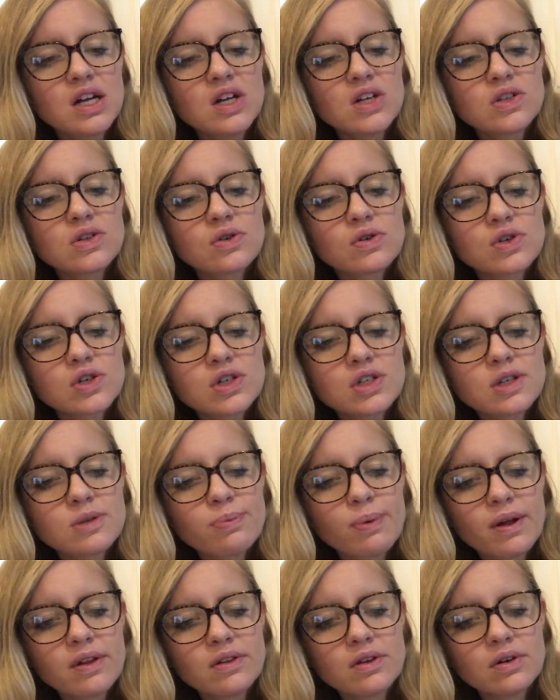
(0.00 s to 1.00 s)
So she
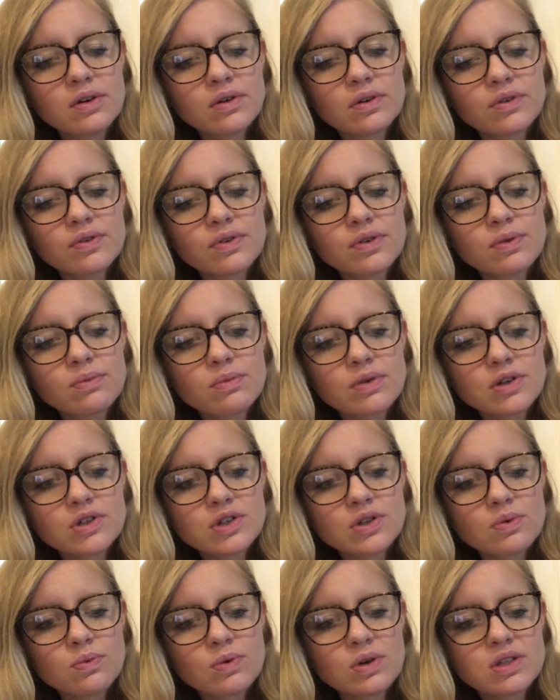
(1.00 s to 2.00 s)
spun the gold for the
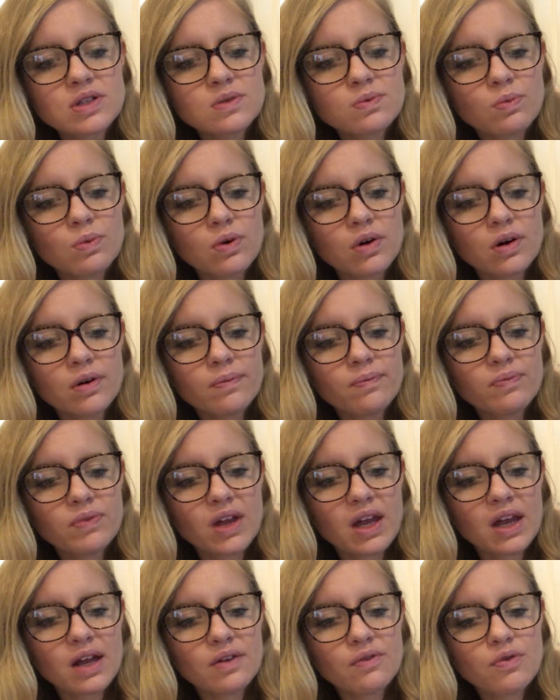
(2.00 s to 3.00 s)
merchant once more,
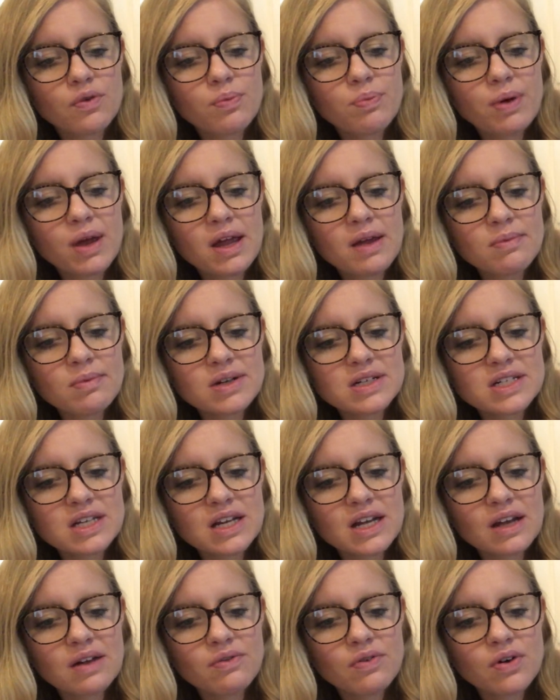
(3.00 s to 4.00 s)
and for payment
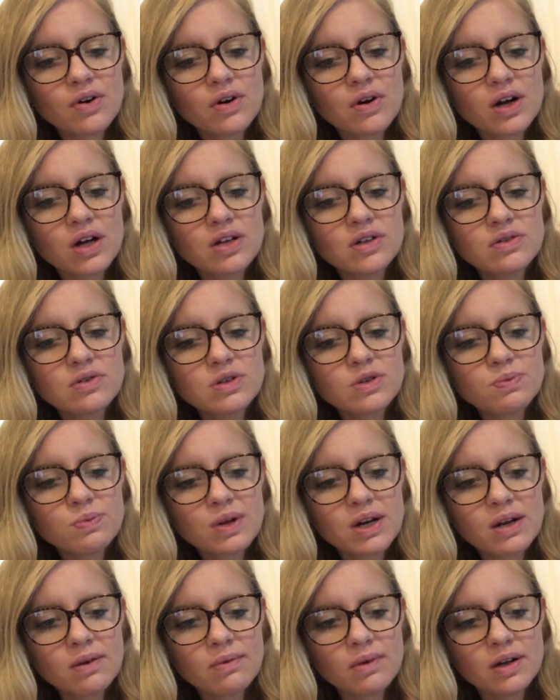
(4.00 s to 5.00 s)
he gave her a new
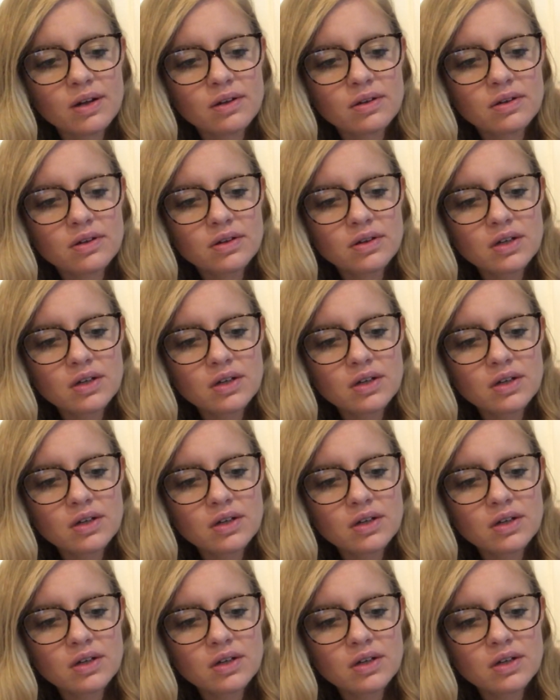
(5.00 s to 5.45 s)
spinning wheel,